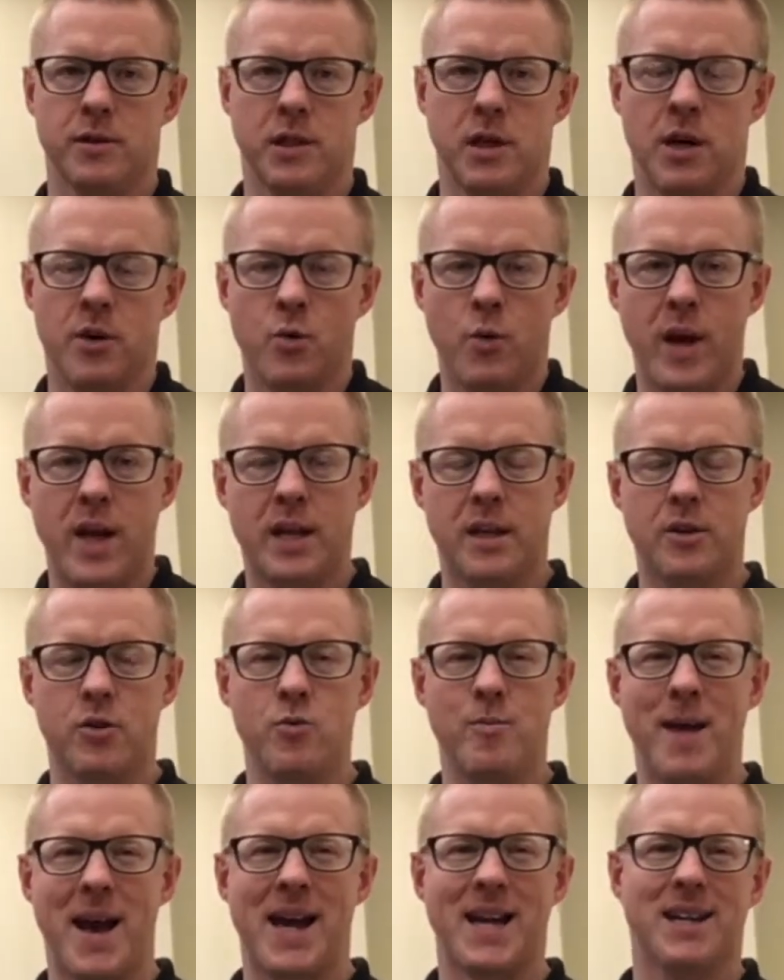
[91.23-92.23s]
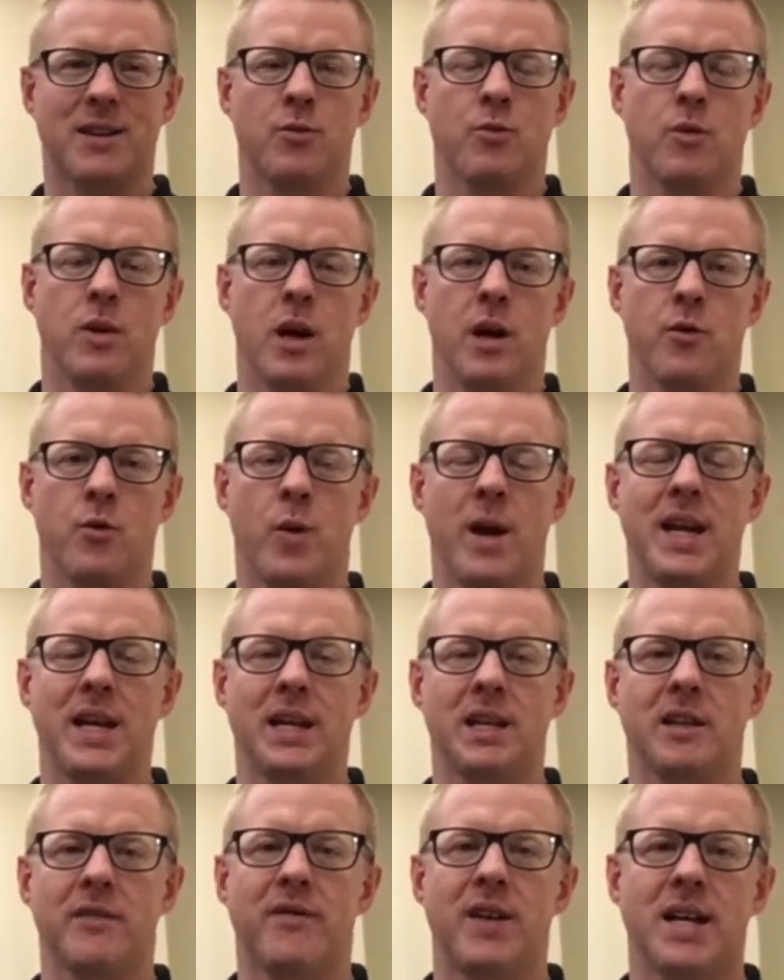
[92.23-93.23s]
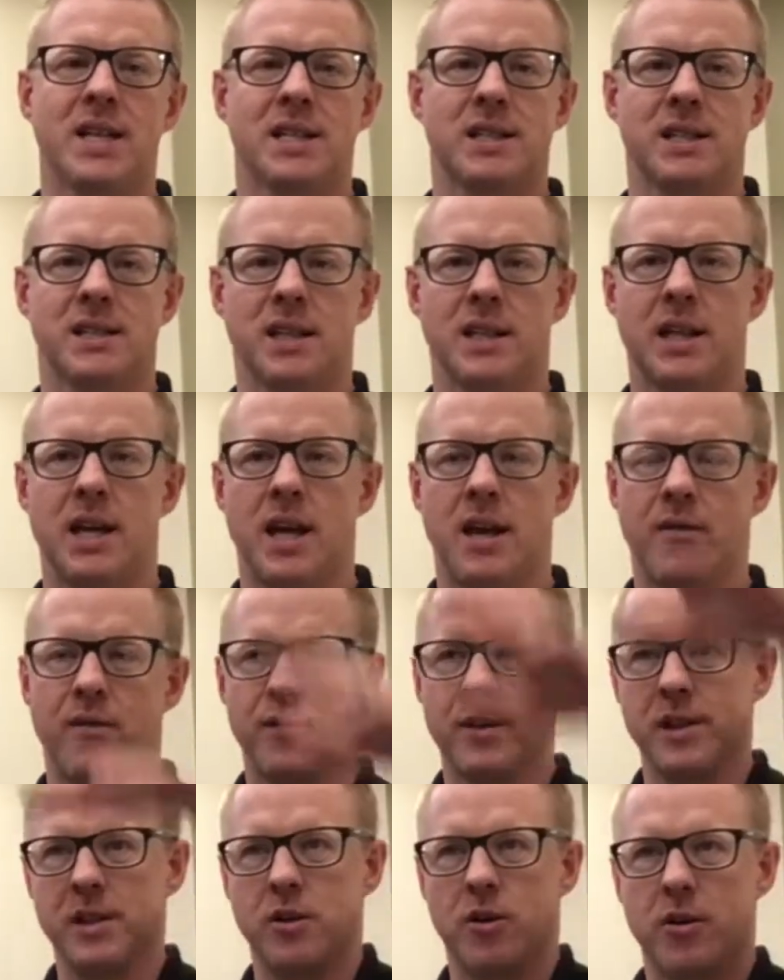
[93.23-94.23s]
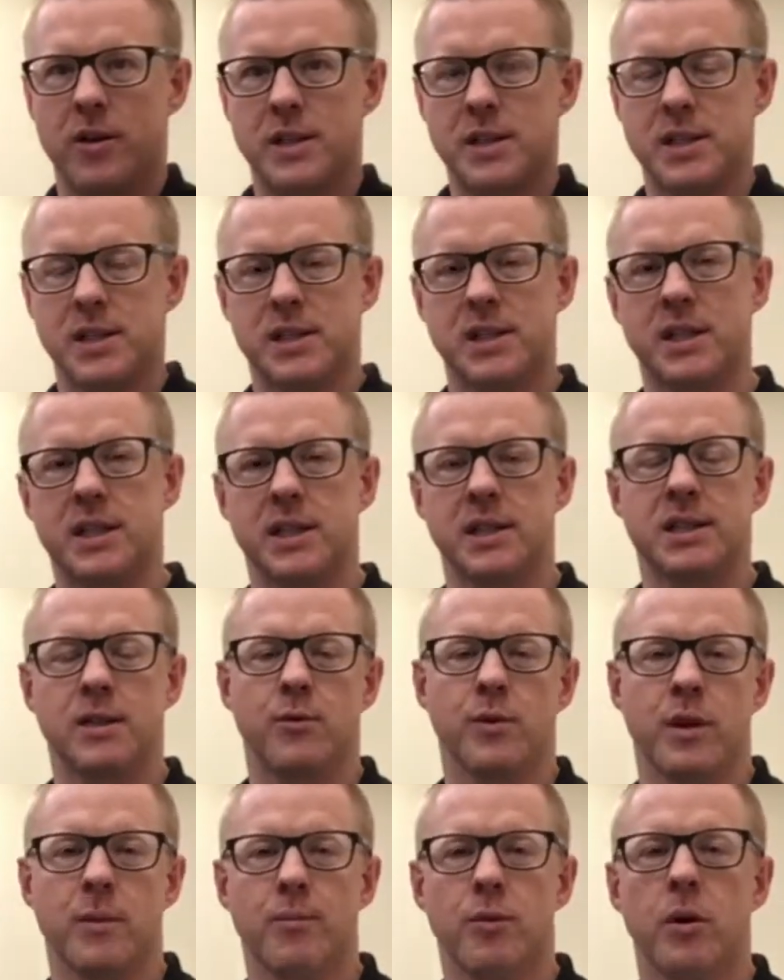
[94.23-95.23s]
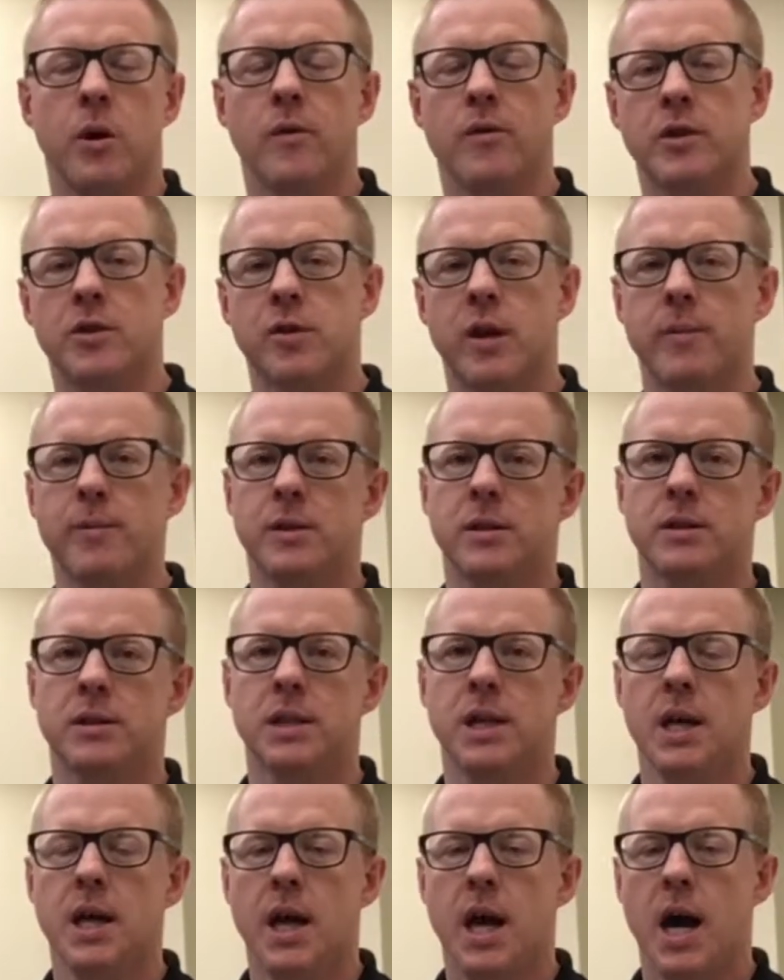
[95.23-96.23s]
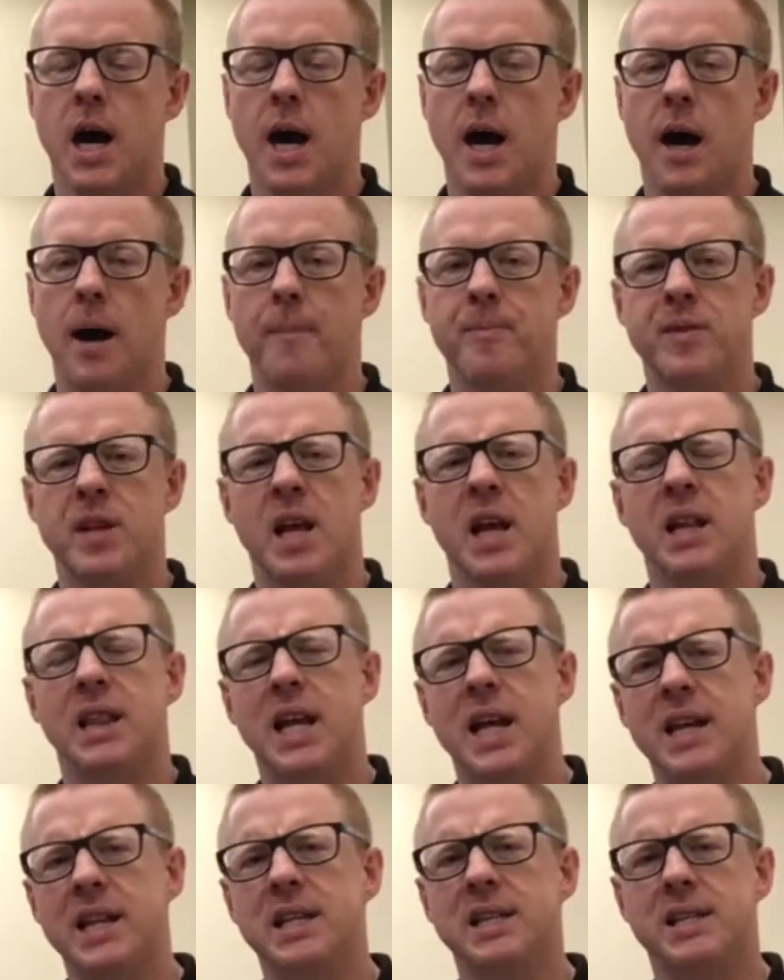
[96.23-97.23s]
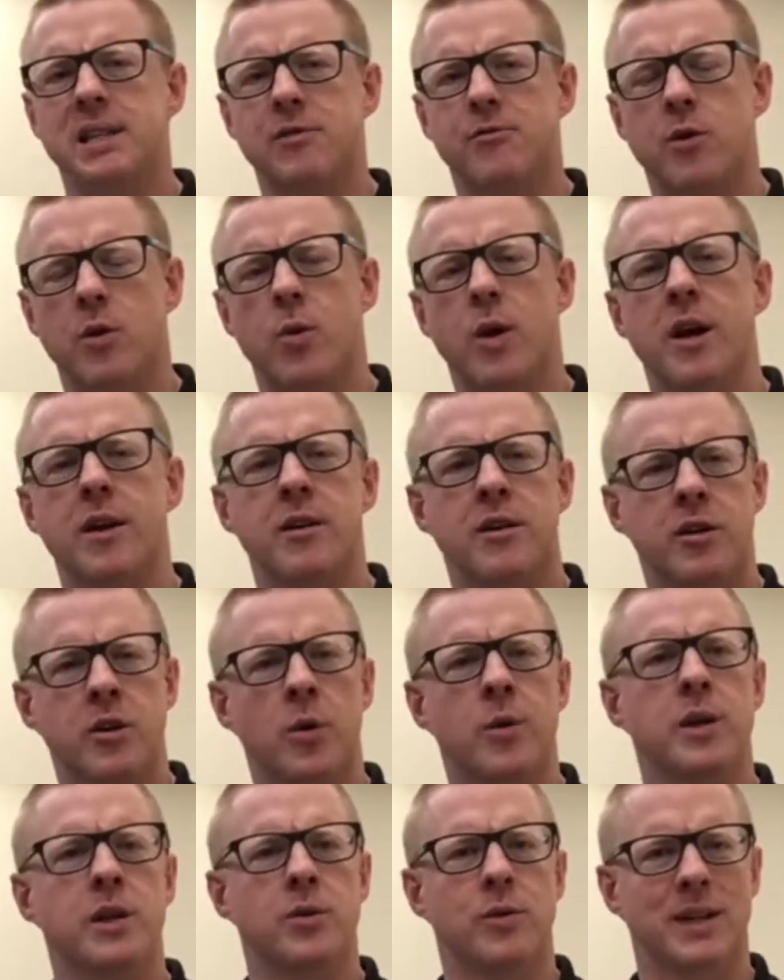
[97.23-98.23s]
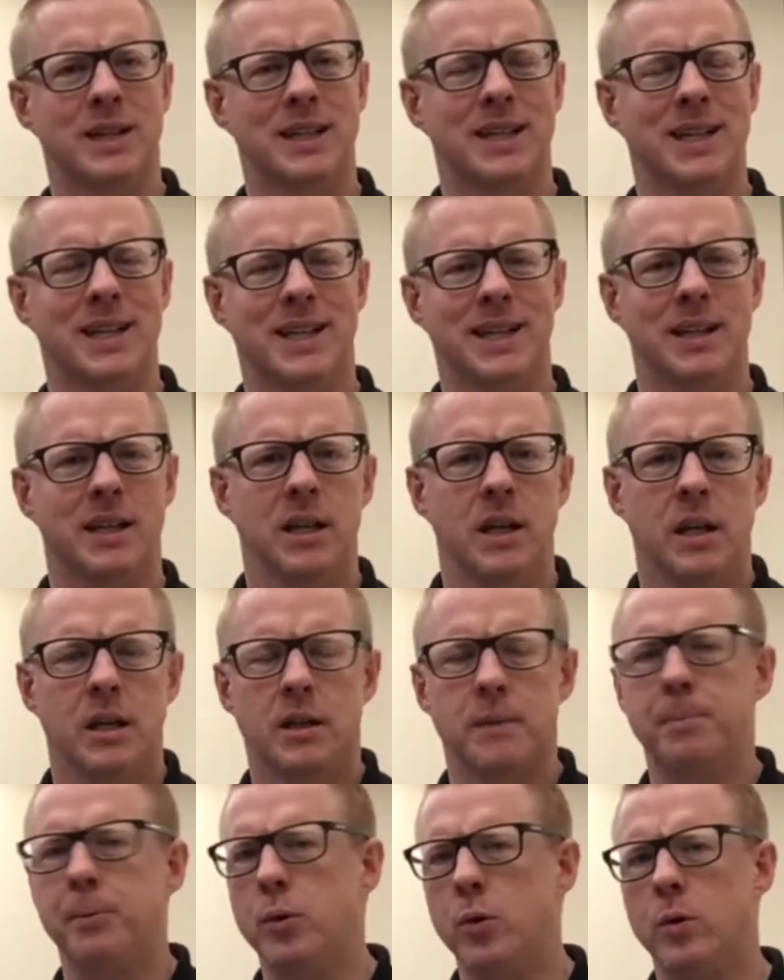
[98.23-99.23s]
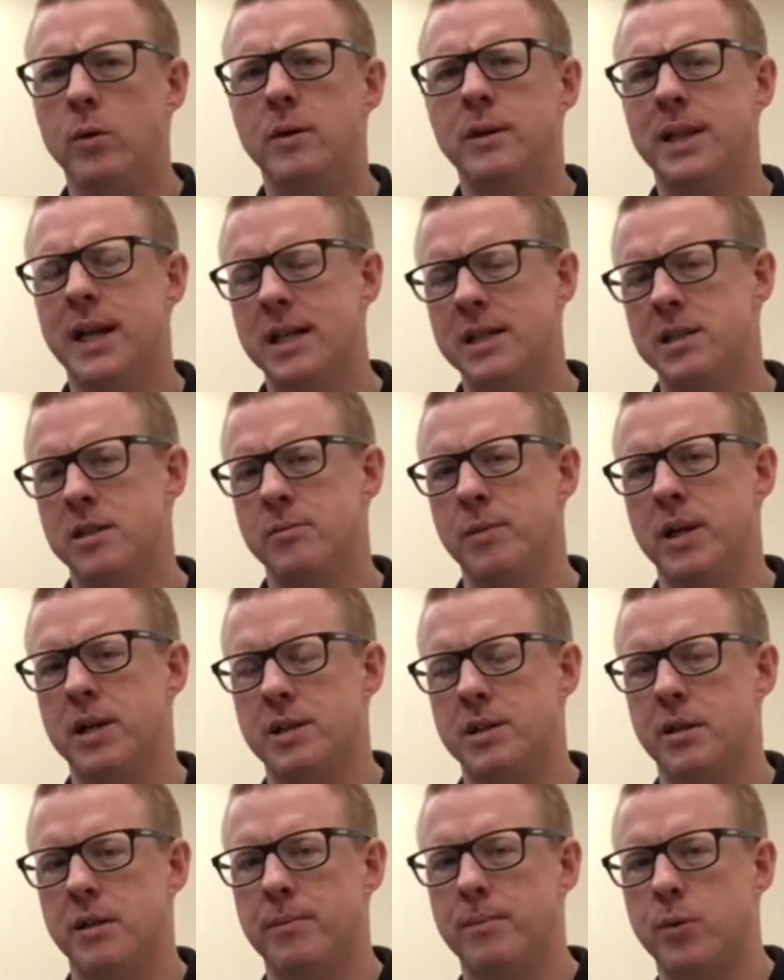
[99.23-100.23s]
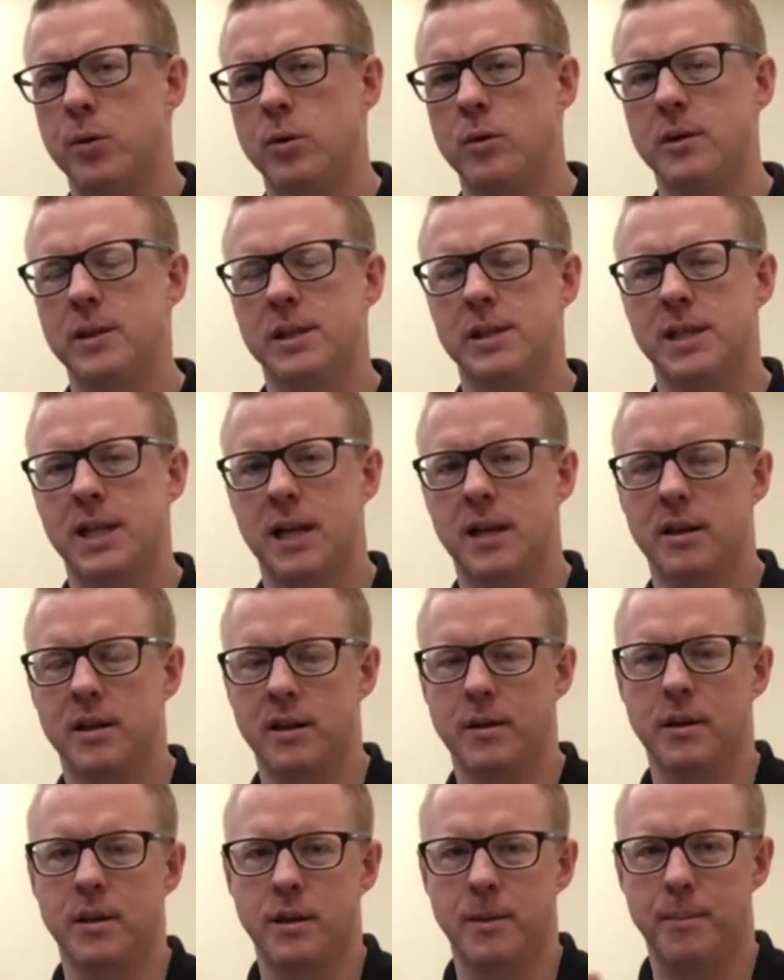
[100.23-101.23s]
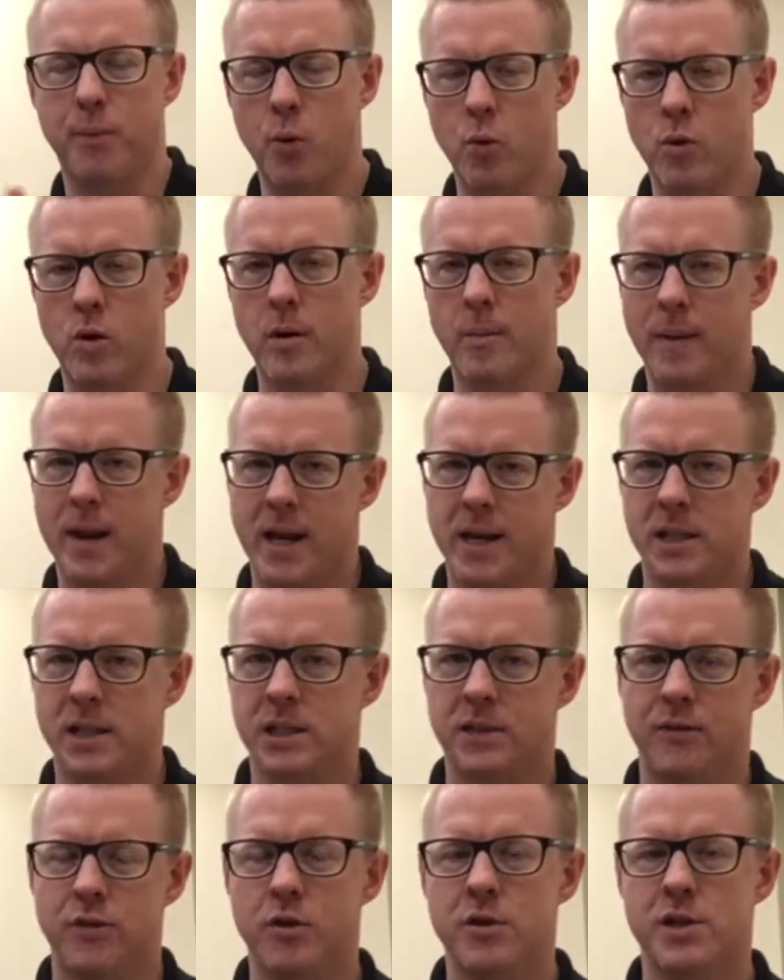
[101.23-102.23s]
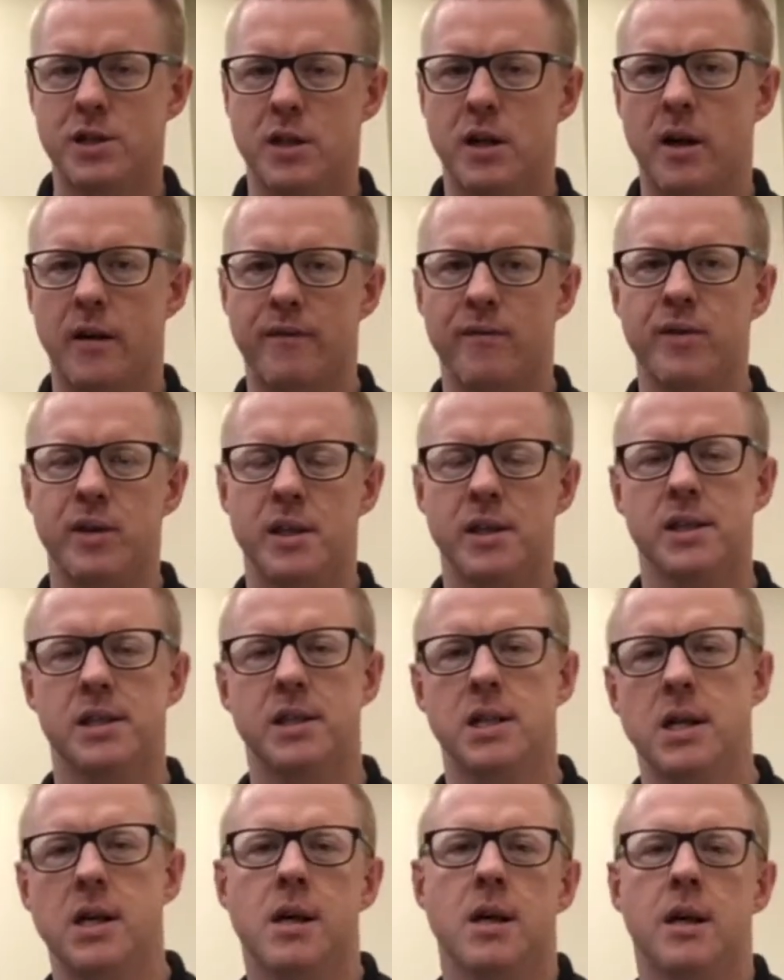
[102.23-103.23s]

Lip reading: unweighted pneumatic unweighting devices that they have with these harnesses and things that we can put over treadmills. A lot of these things require you to go into a clinic. The pool, not so much. So the pool is kind of the poor man's version of these.